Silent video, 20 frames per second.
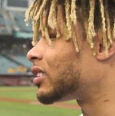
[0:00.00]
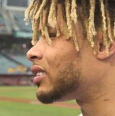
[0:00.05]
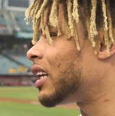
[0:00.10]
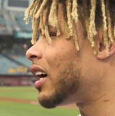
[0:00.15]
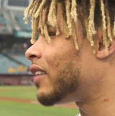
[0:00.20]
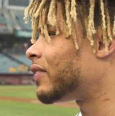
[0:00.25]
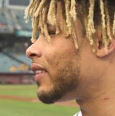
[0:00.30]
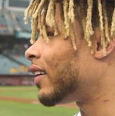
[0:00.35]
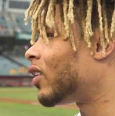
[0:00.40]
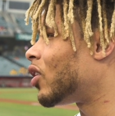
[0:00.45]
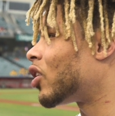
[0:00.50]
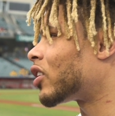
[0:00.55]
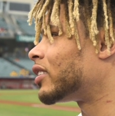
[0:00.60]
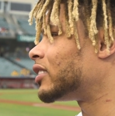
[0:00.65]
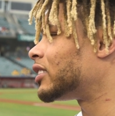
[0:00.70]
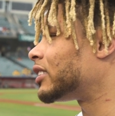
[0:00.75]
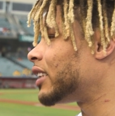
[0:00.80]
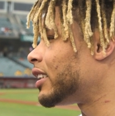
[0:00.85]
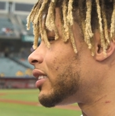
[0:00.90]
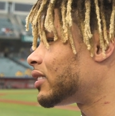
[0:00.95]
staff, their
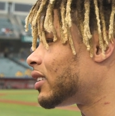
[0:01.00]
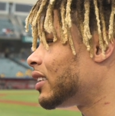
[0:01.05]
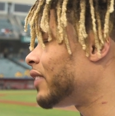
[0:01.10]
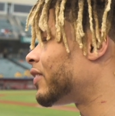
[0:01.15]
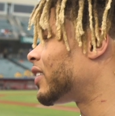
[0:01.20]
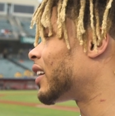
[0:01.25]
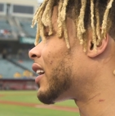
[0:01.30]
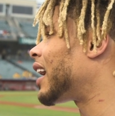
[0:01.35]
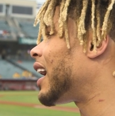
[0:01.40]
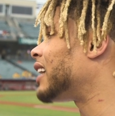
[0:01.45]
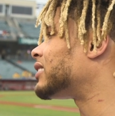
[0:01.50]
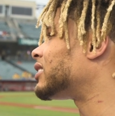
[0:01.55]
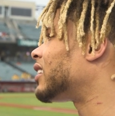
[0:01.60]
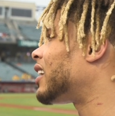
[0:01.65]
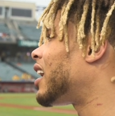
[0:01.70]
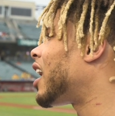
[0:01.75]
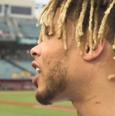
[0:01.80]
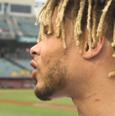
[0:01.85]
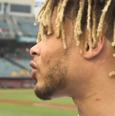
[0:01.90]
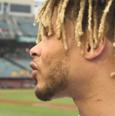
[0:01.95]
organization, even the guys in
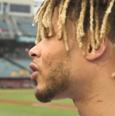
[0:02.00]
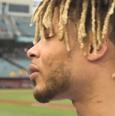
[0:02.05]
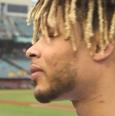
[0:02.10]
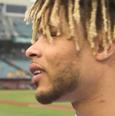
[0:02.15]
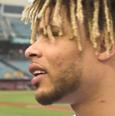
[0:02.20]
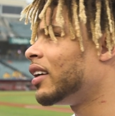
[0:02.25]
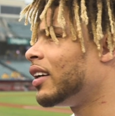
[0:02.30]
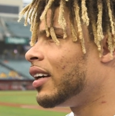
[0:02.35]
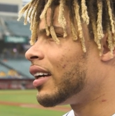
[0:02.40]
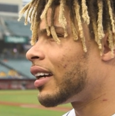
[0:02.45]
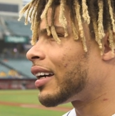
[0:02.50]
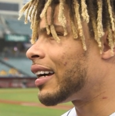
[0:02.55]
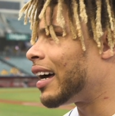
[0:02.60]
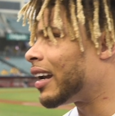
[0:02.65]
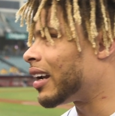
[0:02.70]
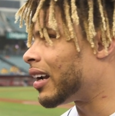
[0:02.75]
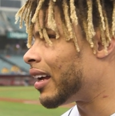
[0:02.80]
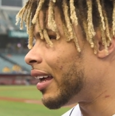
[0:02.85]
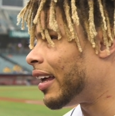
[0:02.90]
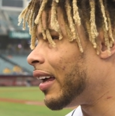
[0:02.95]
the locker room,
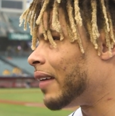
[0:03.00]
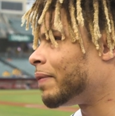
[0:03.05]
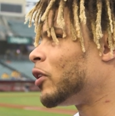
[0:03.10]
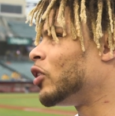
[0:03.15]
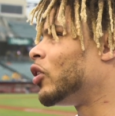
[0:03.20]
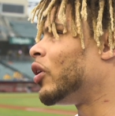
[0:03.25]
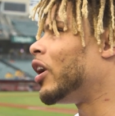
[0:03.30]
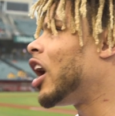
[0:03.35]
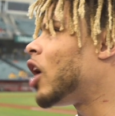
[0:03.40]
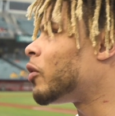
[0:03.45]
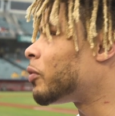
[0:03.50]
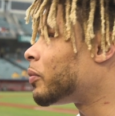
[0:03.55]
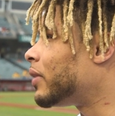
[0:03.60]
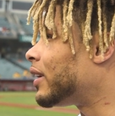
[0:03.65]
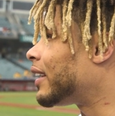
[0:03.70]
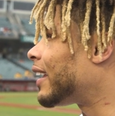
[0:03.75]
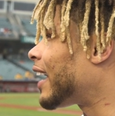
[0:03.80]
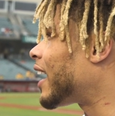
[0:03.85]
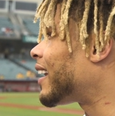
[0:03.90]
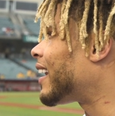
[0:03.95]
kind of, you know, helped
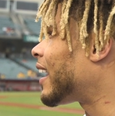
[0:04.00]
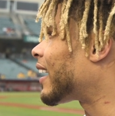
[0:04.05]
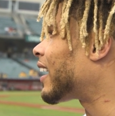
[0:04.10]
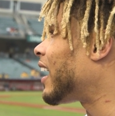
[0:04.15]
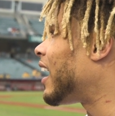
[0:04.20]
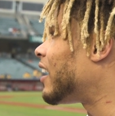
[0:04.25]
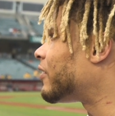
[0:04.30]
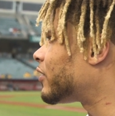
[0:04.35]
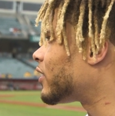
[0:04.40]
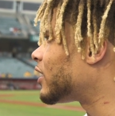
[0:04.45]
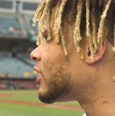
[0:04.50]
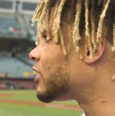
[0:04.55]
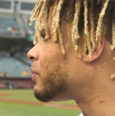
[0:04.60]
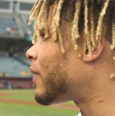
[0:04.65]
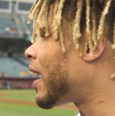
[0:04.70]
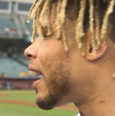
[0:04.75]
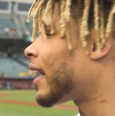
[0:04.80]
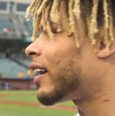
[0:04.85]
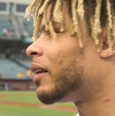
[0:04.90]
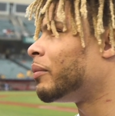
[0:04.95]
me gain that confidence
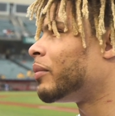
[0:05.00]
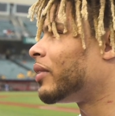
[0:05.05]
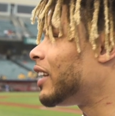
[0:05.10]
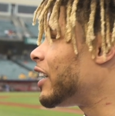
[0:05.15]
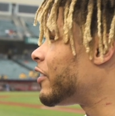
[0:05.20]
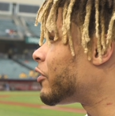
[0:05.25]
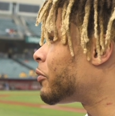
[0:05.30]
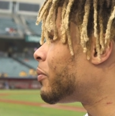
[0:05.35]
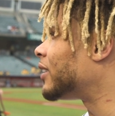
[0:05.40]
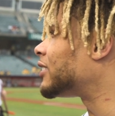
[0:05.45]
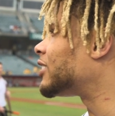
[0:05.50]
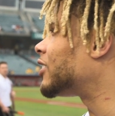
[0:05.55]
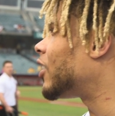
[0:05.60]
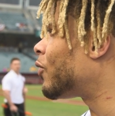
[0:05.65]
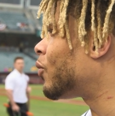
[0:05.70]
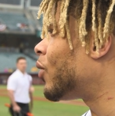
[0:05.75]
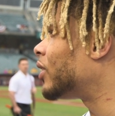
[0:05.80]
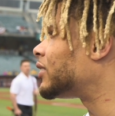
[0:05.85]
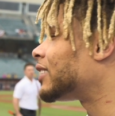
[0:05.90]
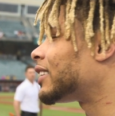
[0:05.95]
back and believe in
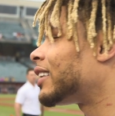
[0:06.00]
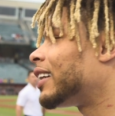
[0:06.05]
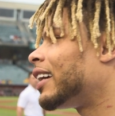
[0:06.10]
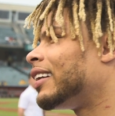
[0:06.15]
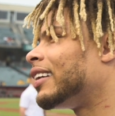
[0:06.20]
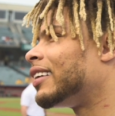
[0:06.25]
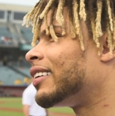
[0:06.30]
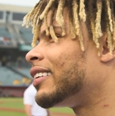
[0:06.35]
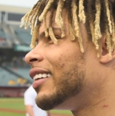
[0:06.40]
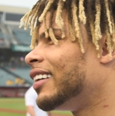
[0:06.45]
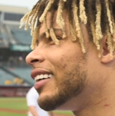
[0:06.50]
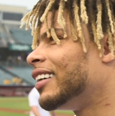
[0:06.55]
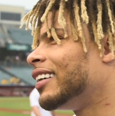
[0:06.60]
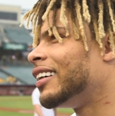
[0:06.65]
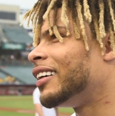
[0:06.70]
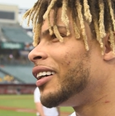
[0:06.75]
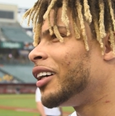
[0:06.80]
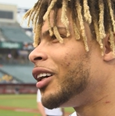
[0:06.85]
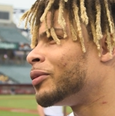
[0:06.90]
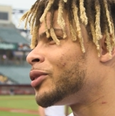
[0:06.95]
myself once again. And
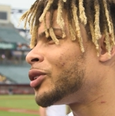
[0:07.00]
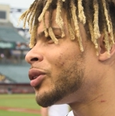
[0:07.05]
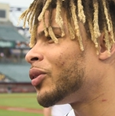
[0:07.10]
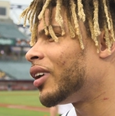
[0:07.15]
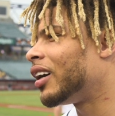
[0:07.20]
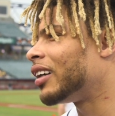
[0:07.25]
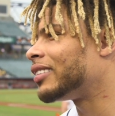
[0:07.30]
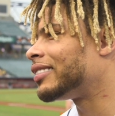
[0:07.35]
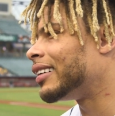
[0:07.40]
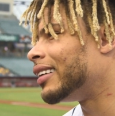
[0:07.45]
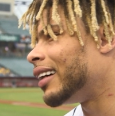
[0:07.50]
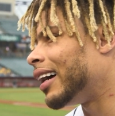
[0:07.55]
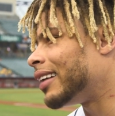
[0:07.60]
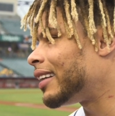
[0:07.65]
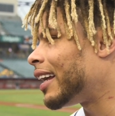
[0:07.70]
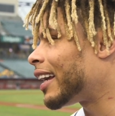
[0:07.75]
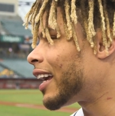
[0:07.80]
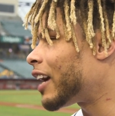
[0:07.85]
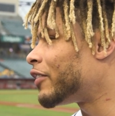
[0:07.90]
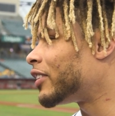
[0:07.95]
so I
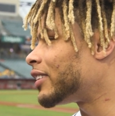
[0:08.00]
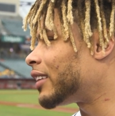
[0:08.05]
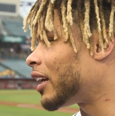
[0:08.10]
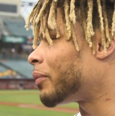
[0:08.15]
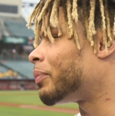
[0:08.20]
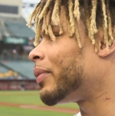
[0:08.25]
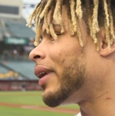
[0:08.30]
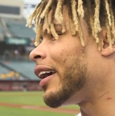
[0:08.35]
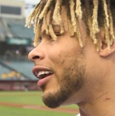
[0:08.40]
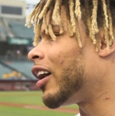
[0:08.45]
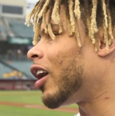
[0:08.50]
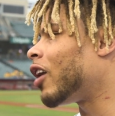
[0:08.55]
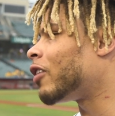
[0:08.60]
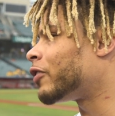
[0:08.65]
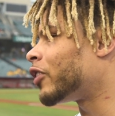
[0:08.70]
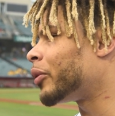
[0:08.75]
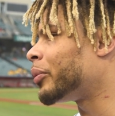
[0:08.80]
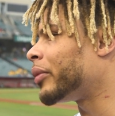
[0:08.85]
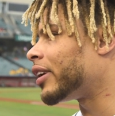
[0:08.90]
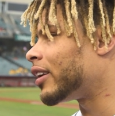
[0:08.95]
think everything paid
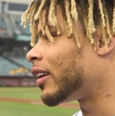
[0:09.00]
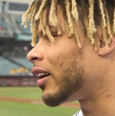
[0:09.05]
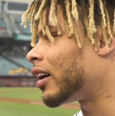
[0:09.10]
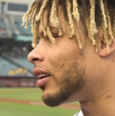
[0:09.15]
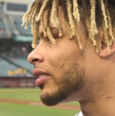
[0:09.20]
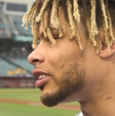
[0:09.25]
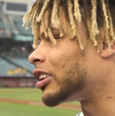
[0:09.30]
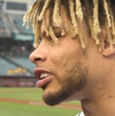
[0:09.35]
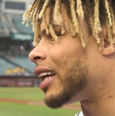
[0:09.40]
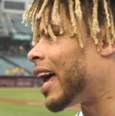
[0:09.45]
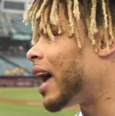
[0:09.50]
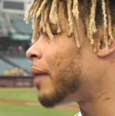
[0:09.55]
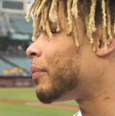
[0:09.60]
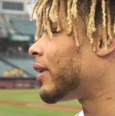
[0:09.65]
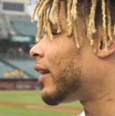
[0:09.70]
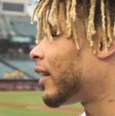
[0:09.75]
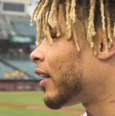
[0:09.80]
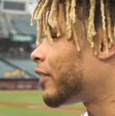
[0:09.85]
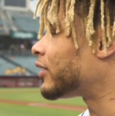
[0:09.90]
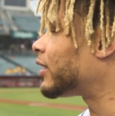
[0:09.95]
off for me, and just
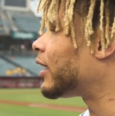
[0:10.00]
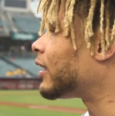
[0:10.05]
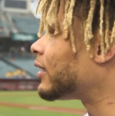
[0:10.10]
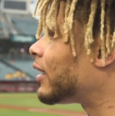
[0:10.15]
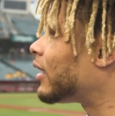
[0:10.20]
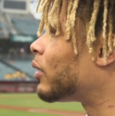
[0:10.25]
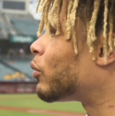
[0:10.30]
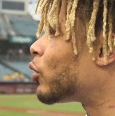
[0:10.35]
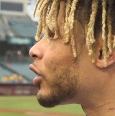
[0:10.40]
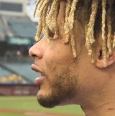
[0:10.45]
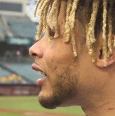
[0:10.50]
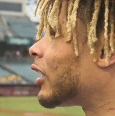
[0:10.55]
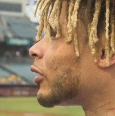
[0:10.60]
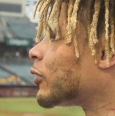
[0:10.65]
happy that everything did work out.